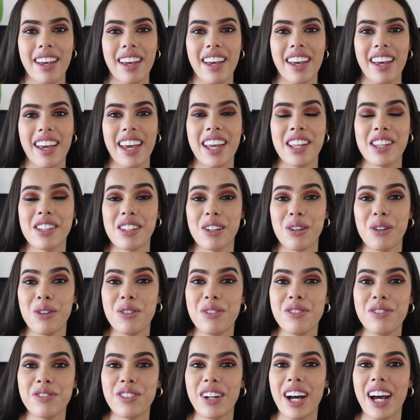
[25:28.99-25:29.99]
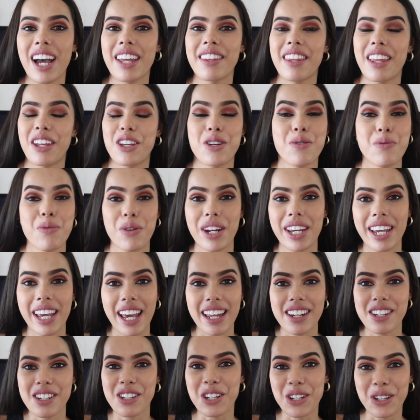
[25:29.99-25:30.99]
It's all fine that you want to
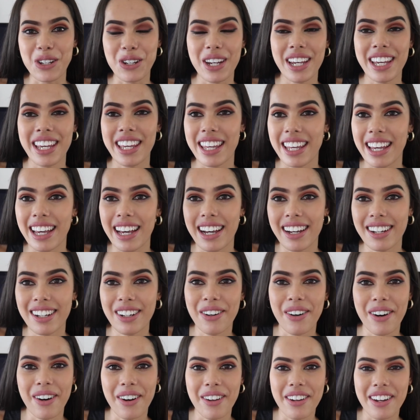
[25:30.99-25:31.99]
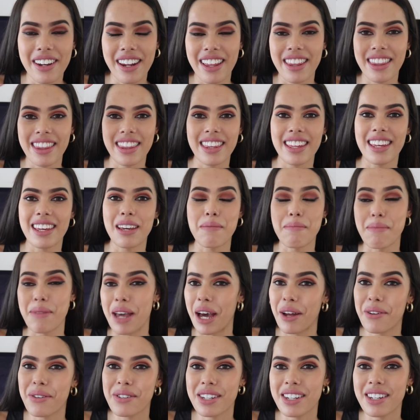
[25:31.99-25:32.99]
get to here on the
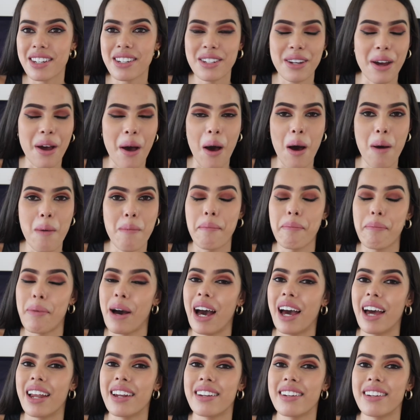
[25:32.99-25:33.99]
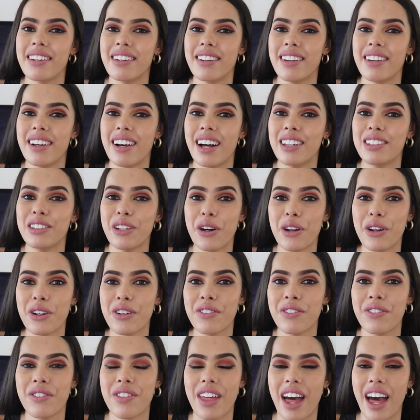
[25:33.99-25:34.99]
mountaintop, but a lot
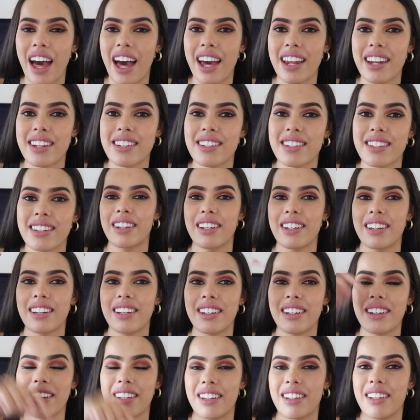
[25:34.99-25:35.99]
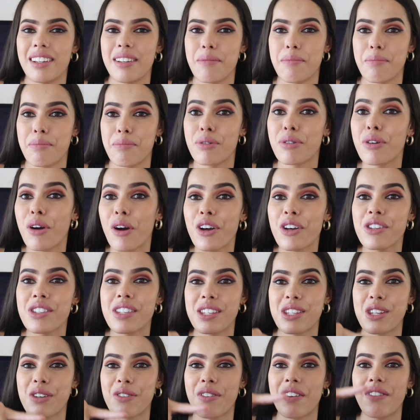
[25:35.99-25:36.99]
of that
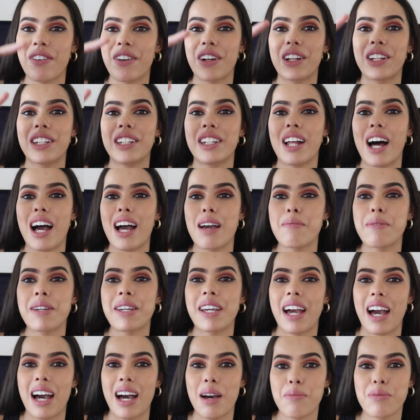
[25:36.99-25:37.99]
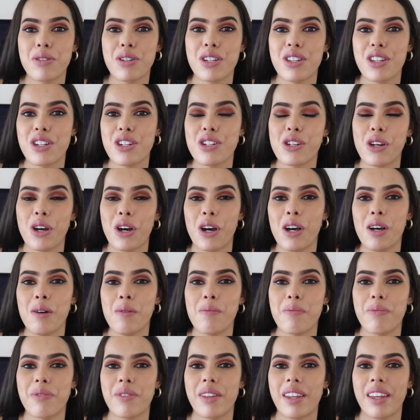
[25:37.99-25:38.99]
process of even climbing up to the
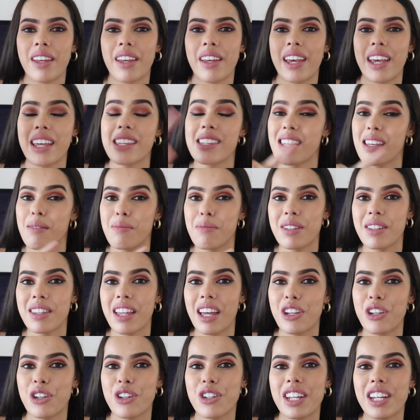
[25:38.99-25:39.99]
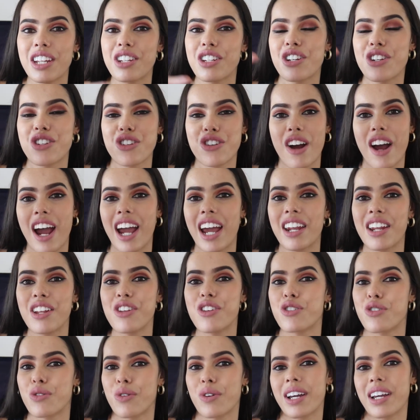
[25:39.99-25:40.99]
top is something that you need to try and
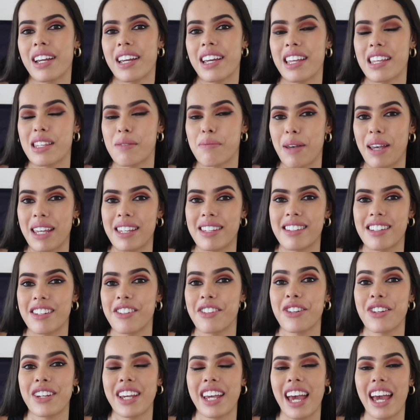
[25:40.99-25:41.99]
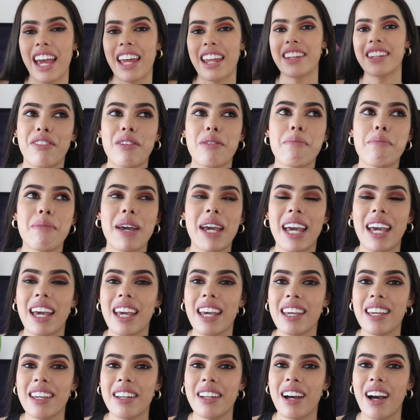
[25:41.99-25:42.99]
enjoy as best as you can. For
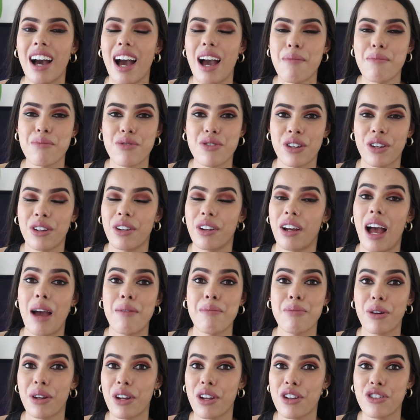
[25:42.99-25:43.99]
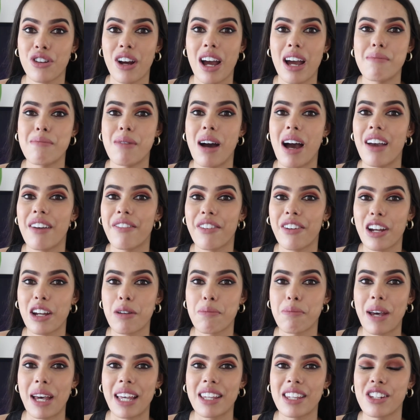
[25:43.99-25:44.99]
me, I'm going to try my very
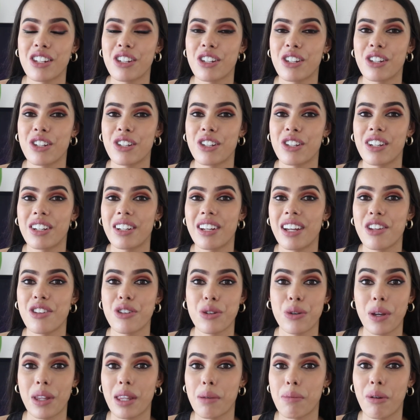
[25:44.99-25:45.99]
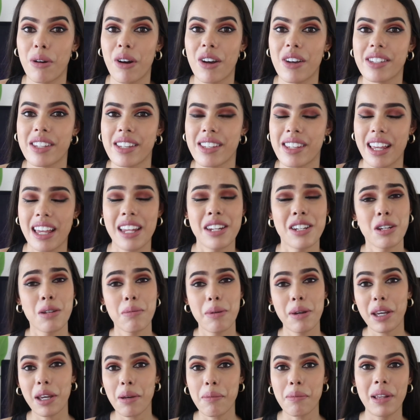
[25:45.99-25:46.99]
best to enjoy the process, and to
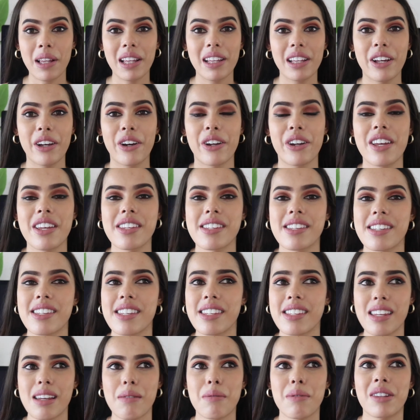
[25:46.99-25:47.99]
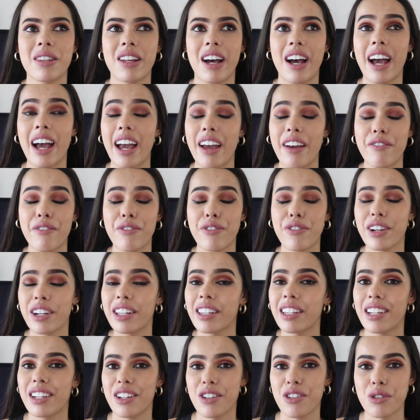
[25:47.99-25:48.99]
be completely honest, this is something that I've
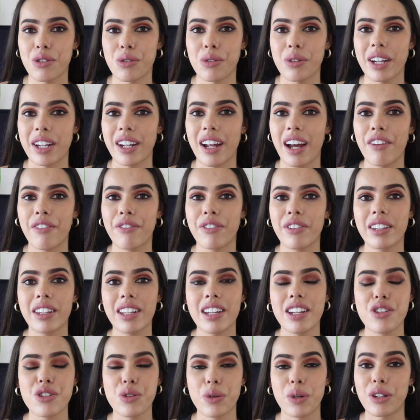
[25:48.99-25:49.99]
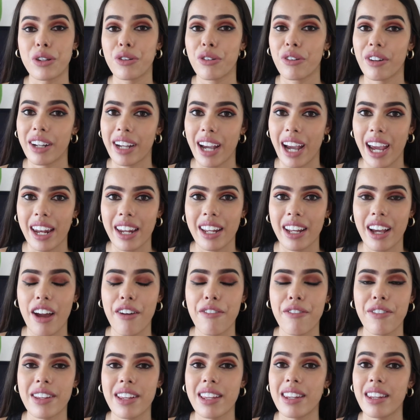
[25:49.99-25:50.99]
really enjoyed. I've really enjoyed creating. I
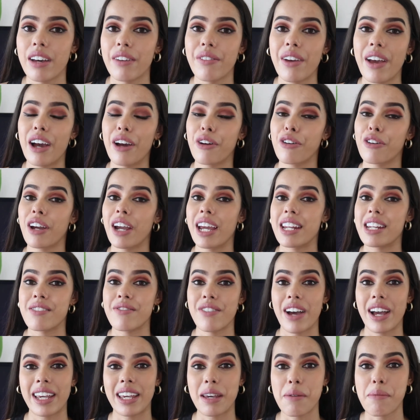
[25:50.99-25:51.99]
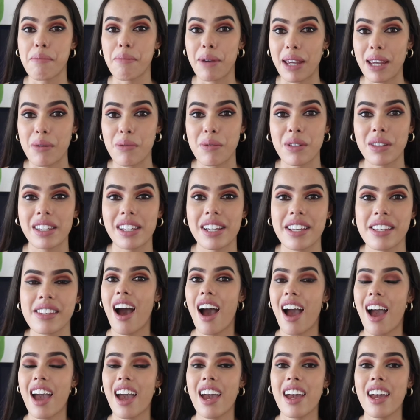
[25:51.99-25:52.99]
really love how creative I can be with this.
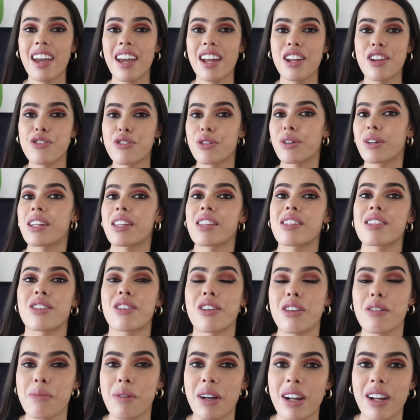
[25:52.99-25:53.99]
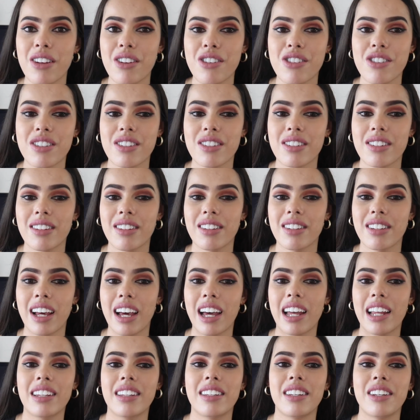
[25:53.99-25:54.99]
I enjoy it so much
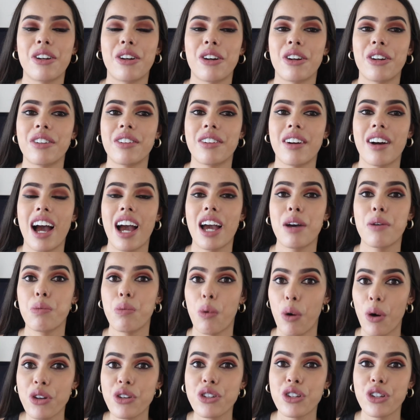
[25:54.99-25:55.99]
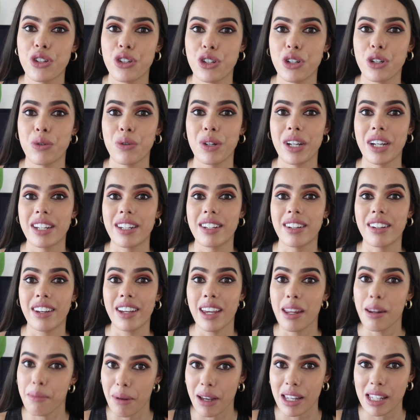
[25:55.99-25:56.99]
that, you know, I want to do it
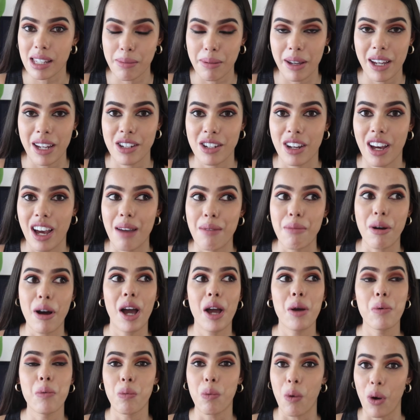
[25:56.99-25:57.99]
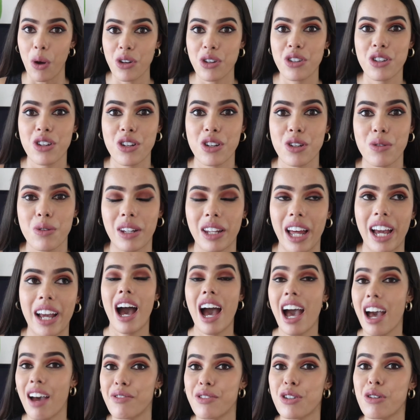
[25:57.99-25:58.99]
in my spare time. I want to do it. Like, I
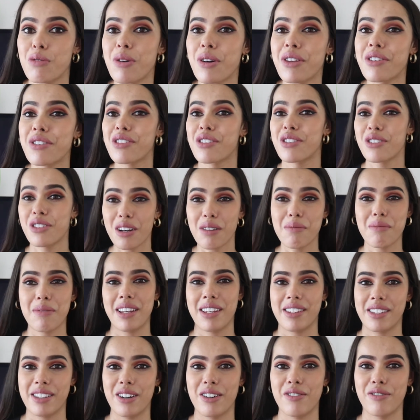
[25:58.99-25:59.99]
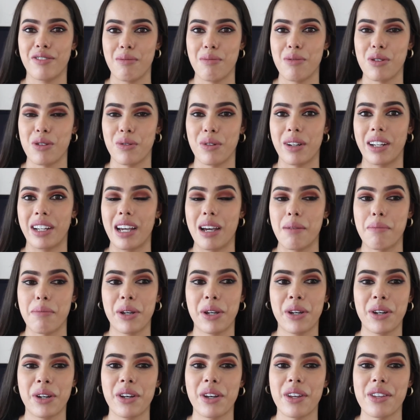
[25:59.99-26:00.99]
have to almost stop myself from doing it
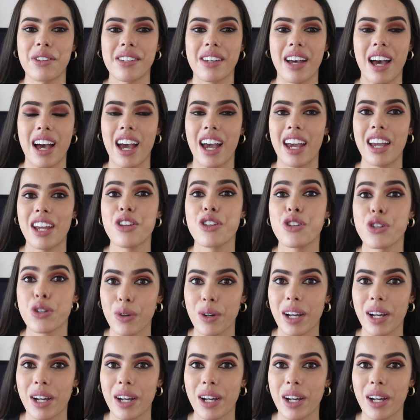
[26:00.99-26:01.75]
because I enjoy